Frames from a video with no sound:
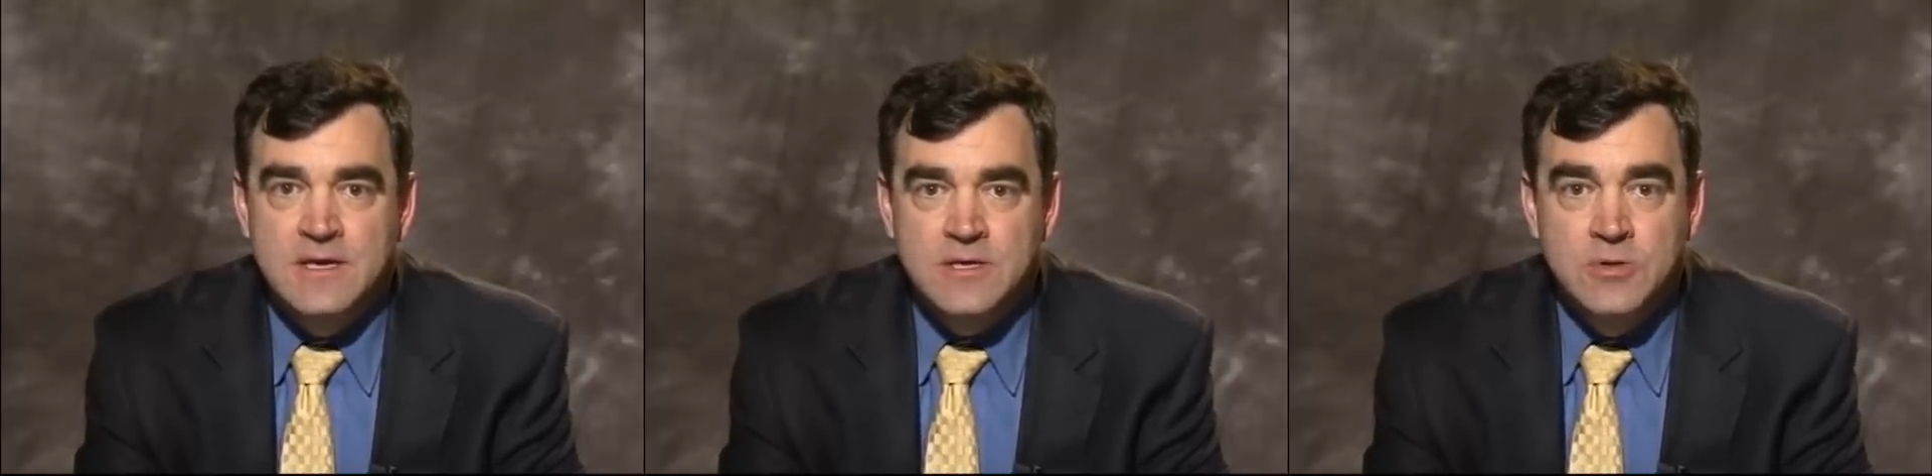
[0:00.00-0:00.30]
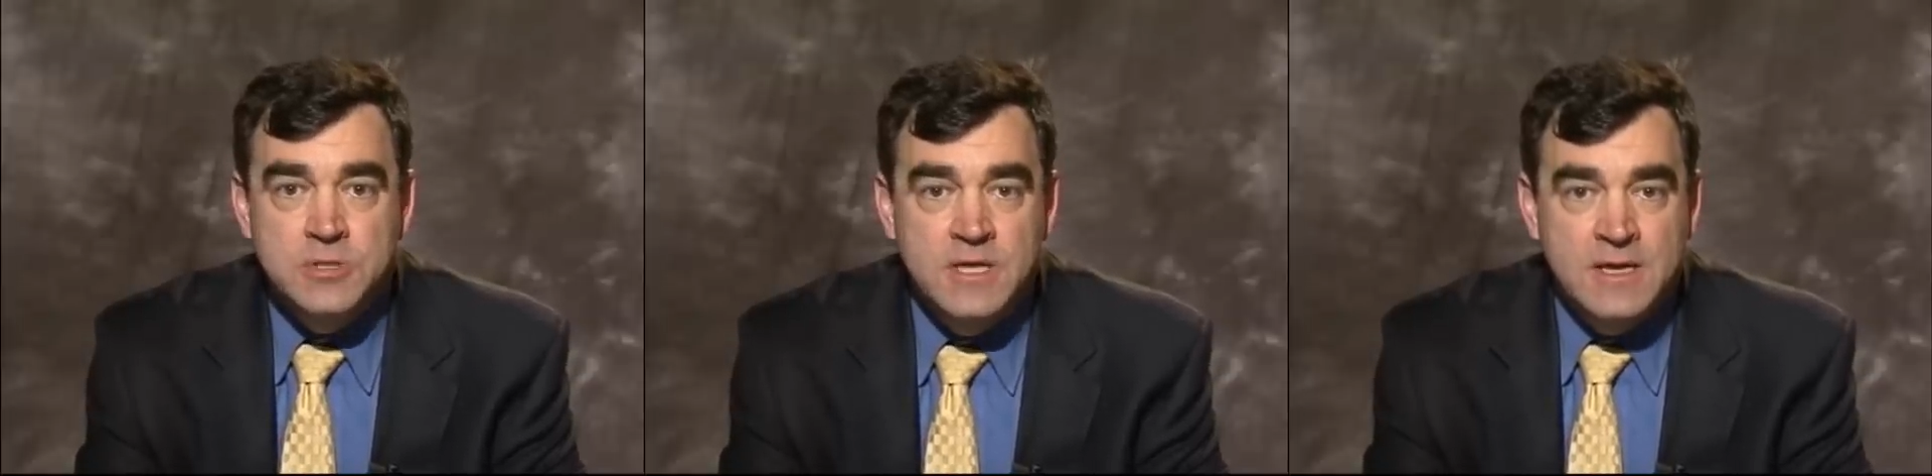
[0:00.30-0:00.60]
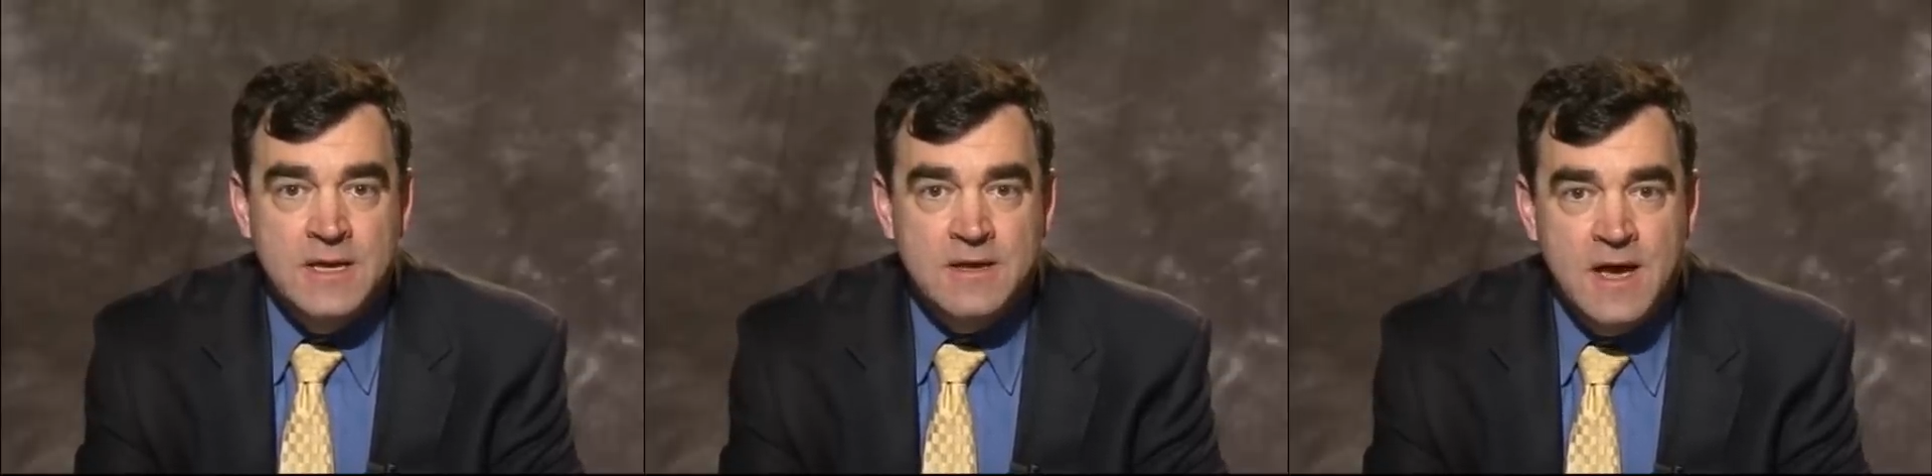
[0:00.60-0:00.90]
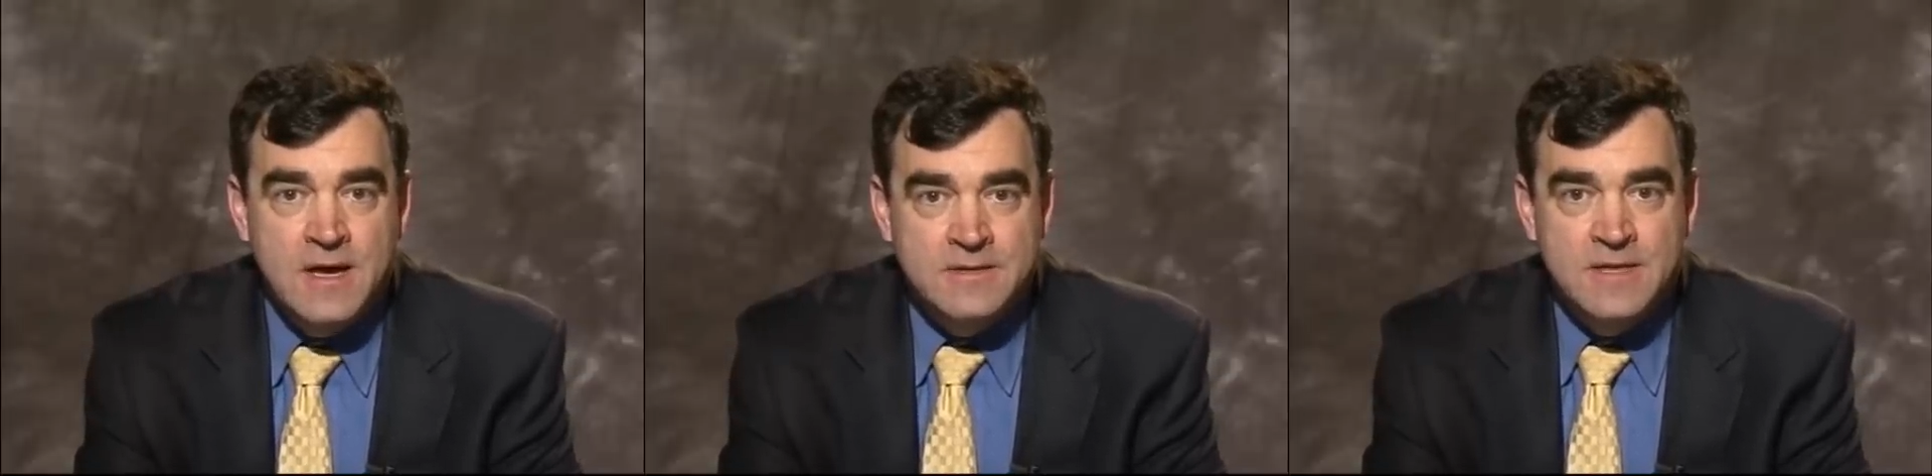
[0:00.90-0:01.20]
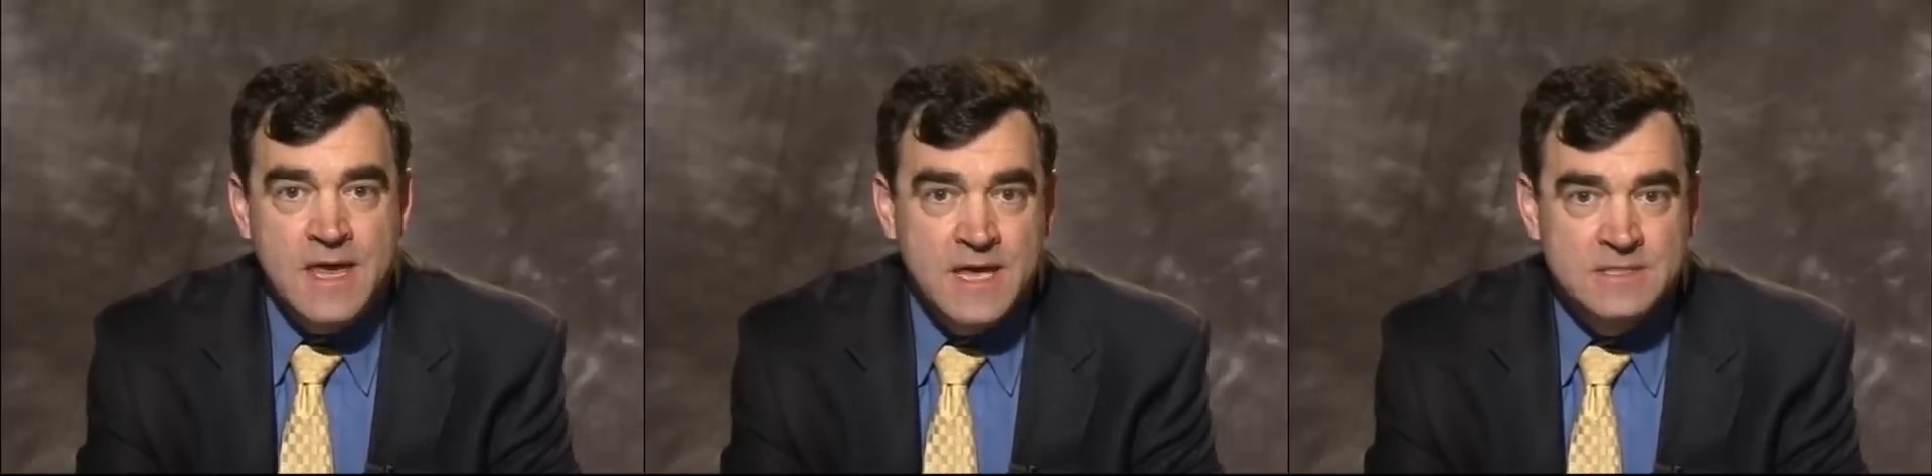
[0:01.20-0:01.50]
usually on the
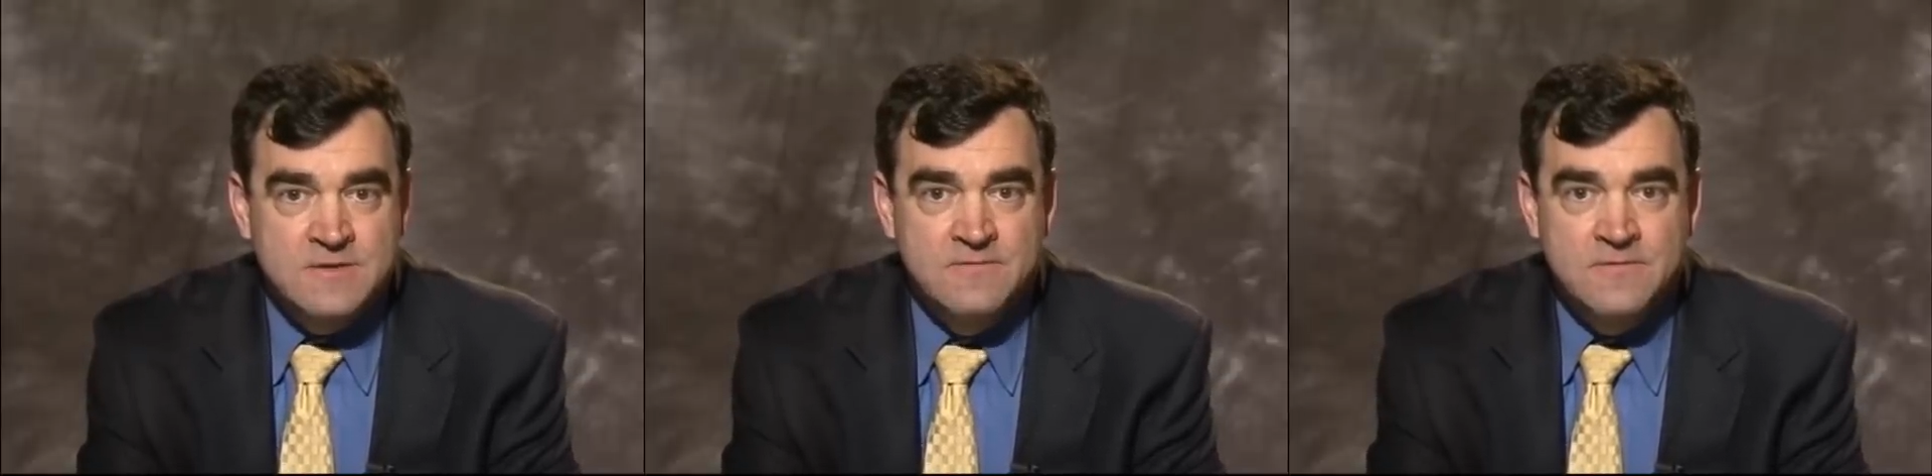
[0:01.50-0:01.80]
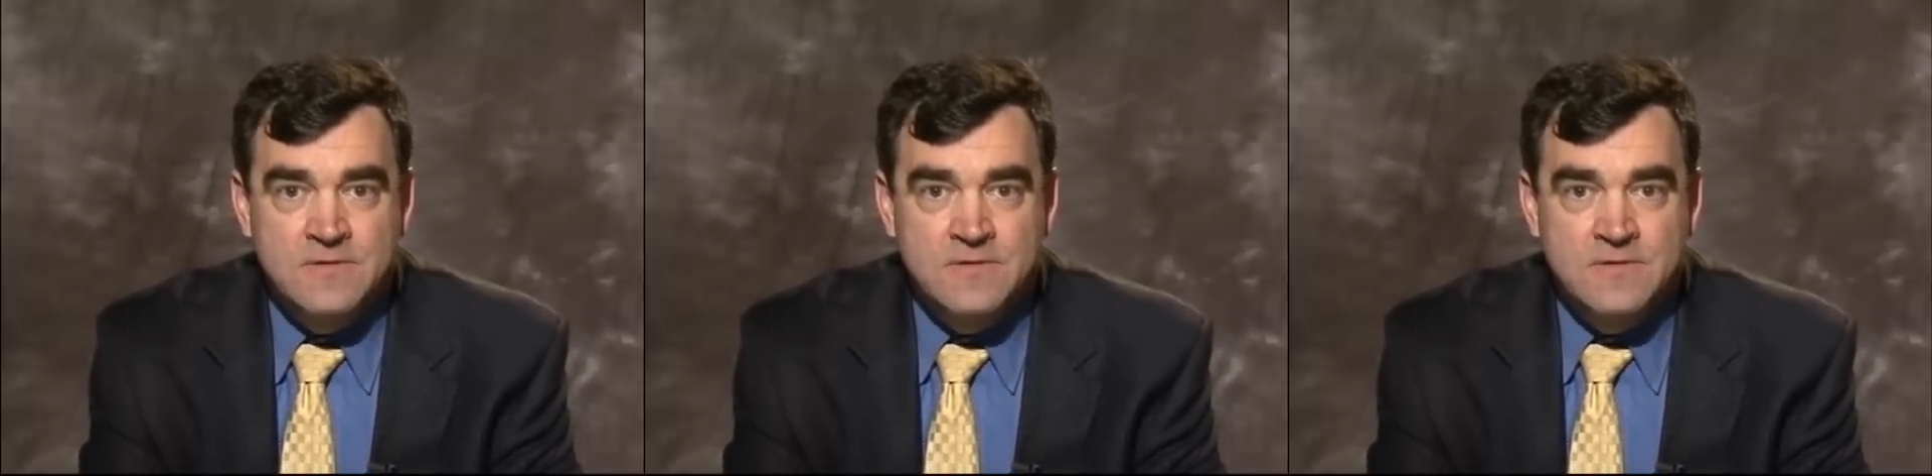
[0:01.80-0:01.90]
hands of